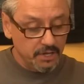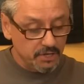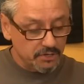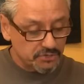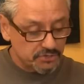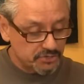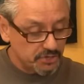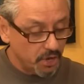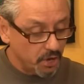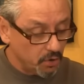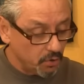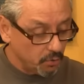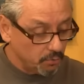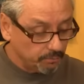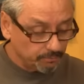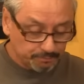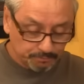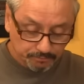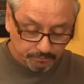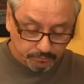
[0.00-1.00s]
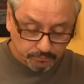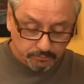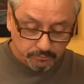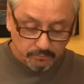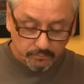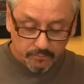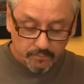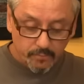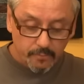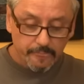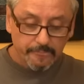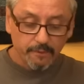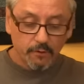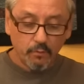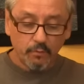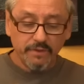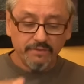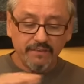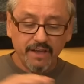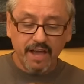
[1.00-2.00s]
So
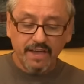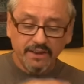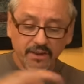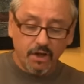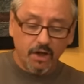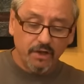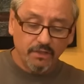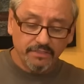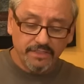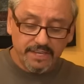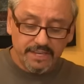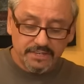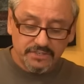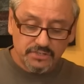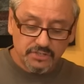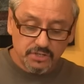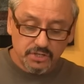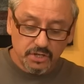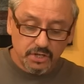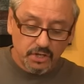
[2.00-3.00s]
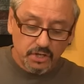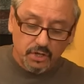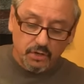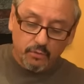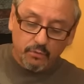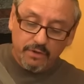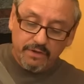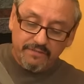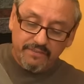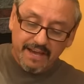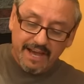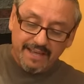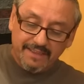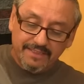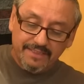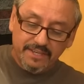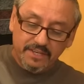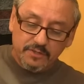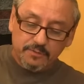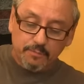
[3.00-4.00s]
we've gotten all this, we've
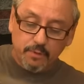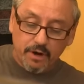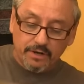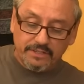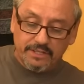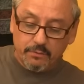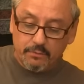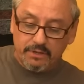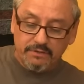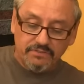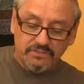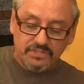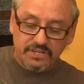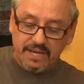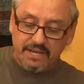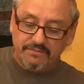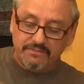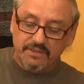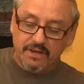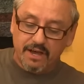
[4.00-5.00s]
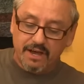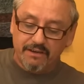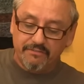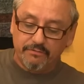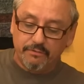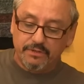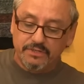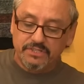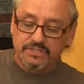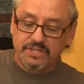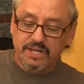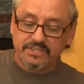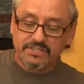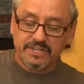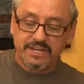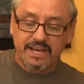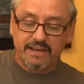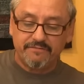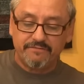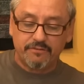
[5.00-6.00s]
got this part that we've shaved off, which doesn't
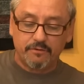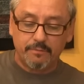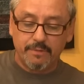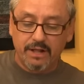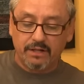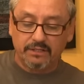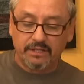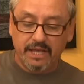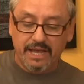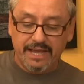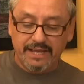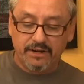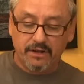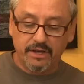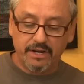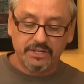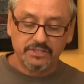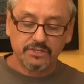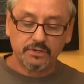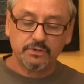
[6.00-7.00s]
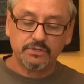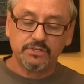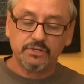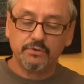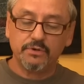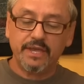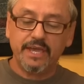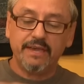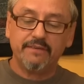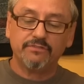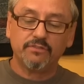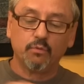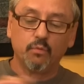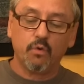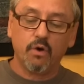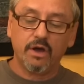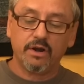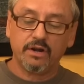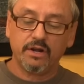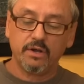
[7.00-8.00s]
have formaldehyde on it, so it's okay if the
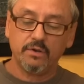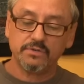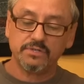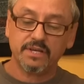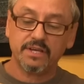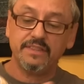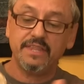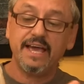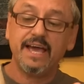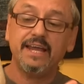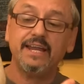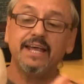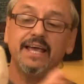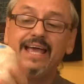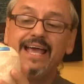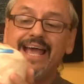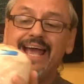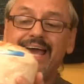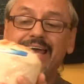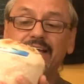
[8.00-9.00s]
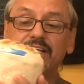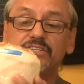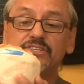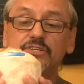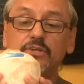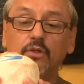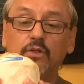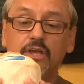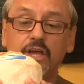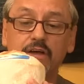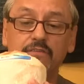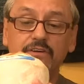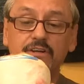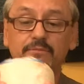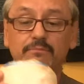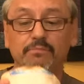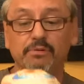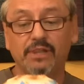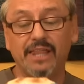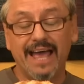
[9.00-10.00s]
water goes on that, and it's still covered
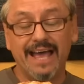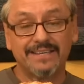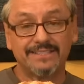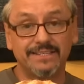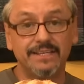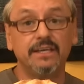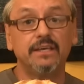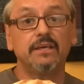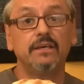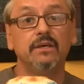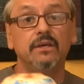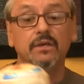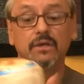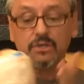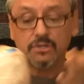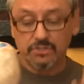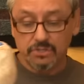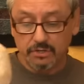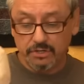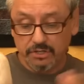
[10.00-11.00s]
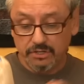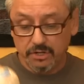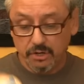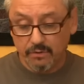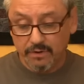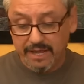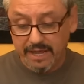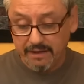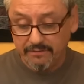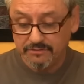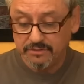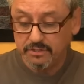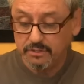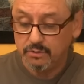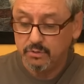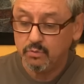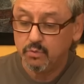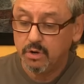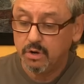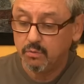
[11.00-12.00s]
in plastic, so you don't have
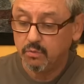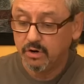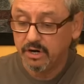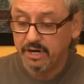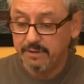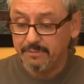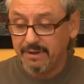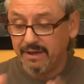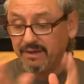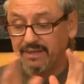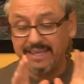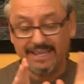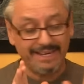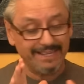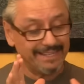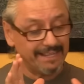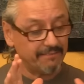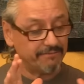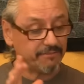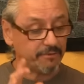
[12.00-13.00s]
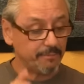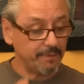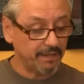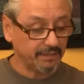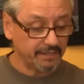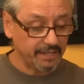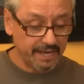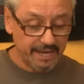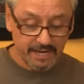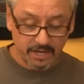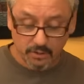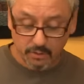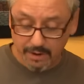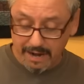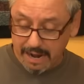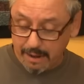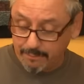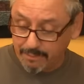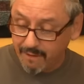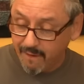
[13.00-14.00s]
to uh, worry about getting that formaldehyde
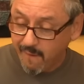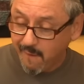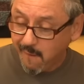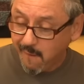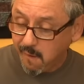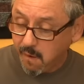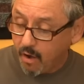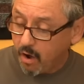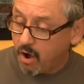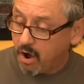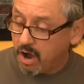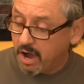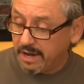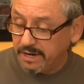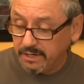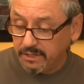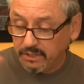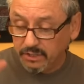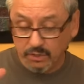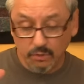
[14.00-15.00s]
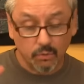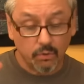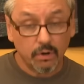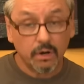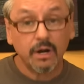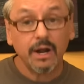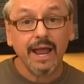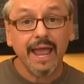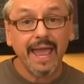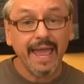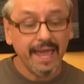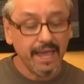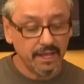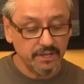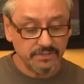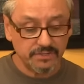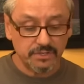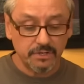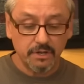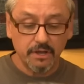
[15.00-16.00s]
crap on your
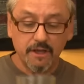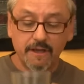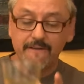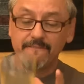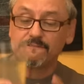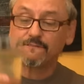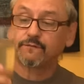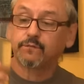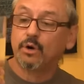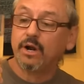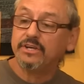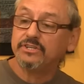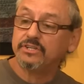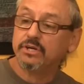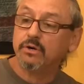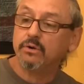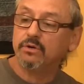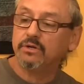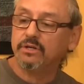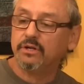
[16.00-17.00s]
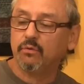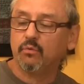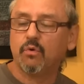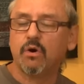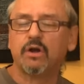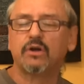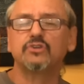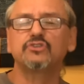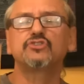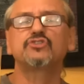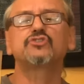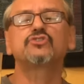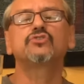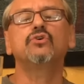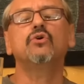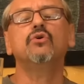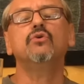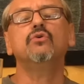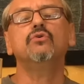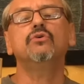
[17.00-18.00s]
hands. Fresh coconut water,
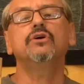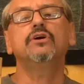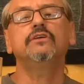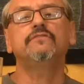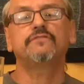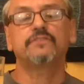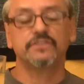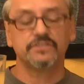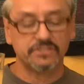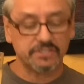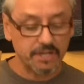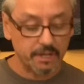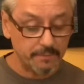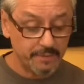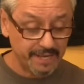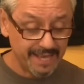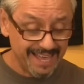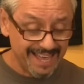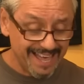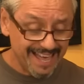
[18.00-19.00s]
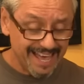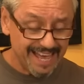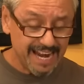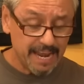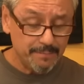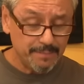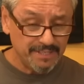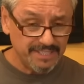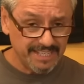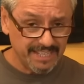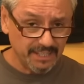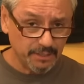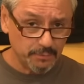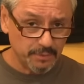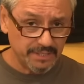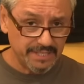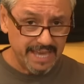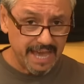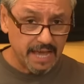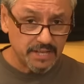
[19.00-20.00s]
so good for the stomach. And I've been dealing
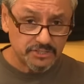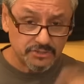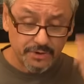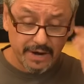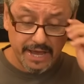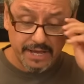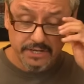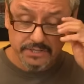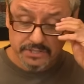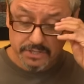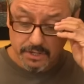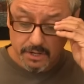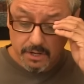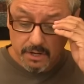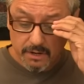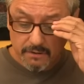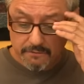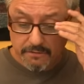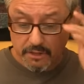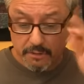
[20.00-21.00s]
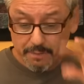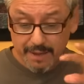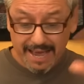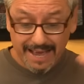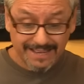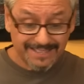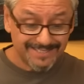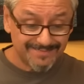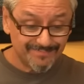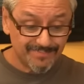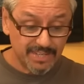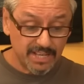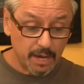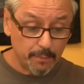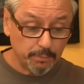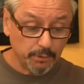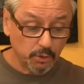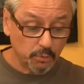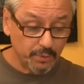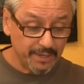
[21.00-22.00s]
with gastritis for the past
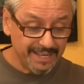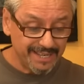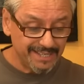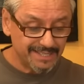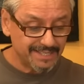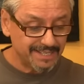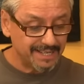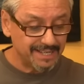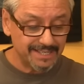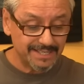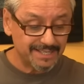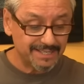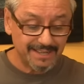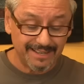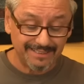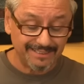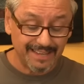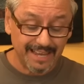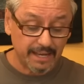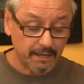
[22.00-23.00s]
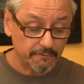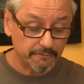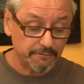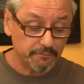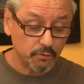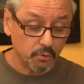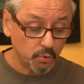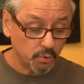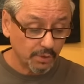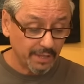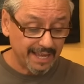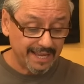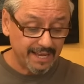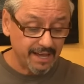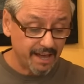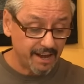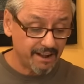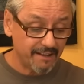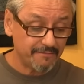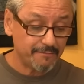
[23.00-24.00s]
couple of weeks because, like a fool, I
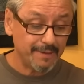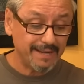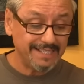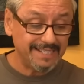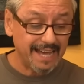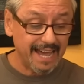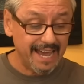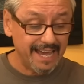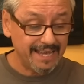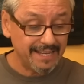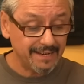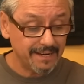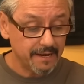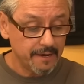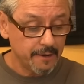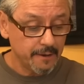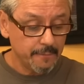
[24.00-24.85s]
got off my diet.